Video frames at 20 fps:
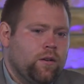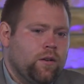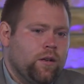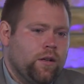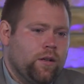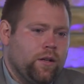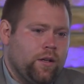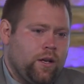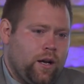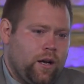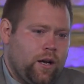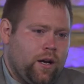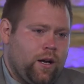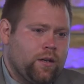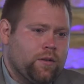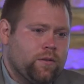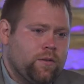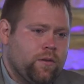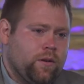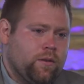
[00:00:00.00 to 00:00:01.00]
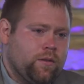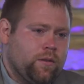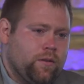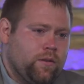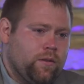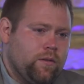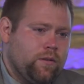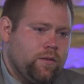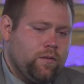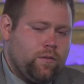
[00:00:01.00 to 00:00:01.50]
And then I asked her, I
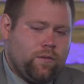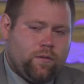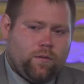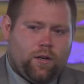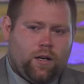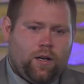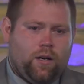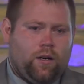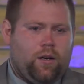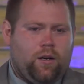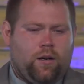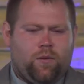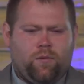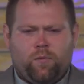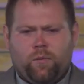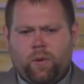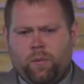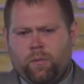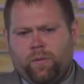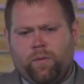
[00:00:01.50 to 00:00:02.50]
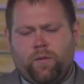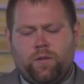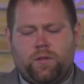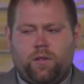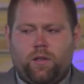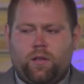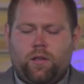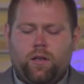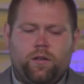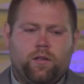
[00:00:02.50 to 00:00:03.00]
said, I don't remember if it was in
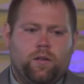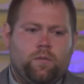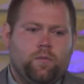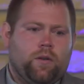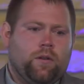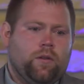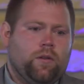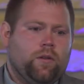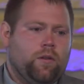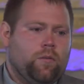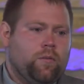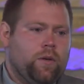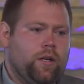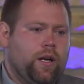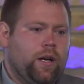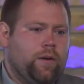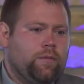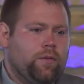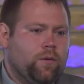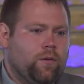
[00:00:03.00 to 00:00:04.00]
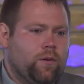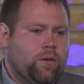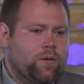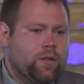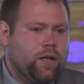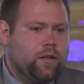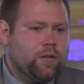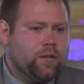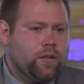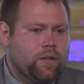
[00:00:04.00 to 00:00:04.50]
the kitchen, but a little bit afterwards,
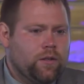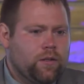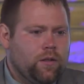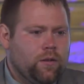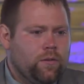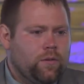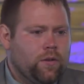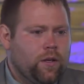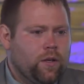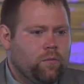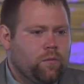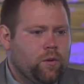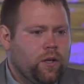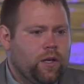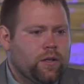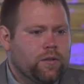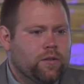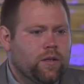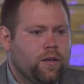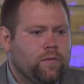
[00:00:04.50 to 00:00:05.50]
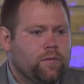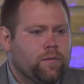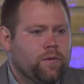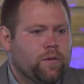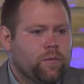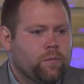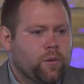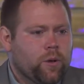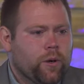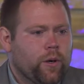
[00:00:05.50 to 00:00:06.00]
I said, "Do you think Blake's up
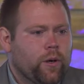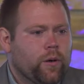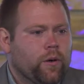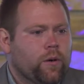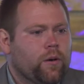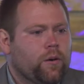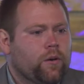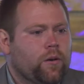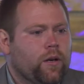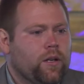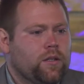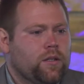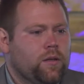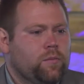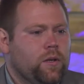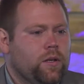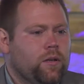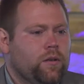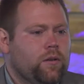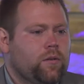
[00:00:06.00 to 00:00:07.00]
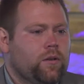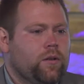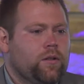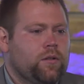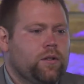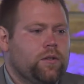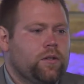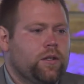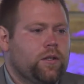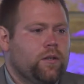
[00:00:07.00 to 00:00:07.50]
for prayer? Has he been anointed?"
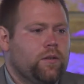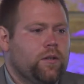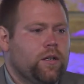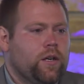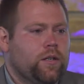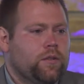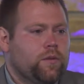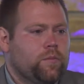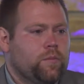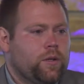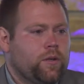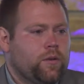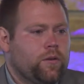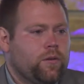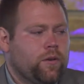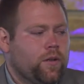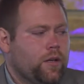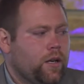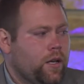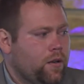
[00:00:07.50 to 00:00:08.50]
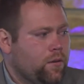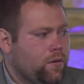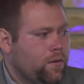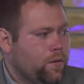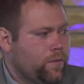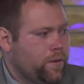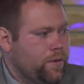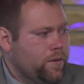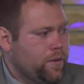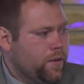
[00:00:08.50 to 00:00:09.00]
She said, "No, he hasn't been anointed. I don't know
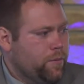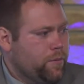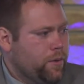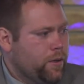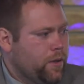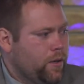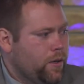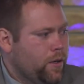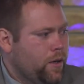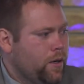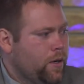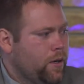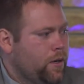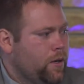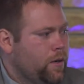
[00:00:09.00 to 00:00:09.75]
if he's up or not."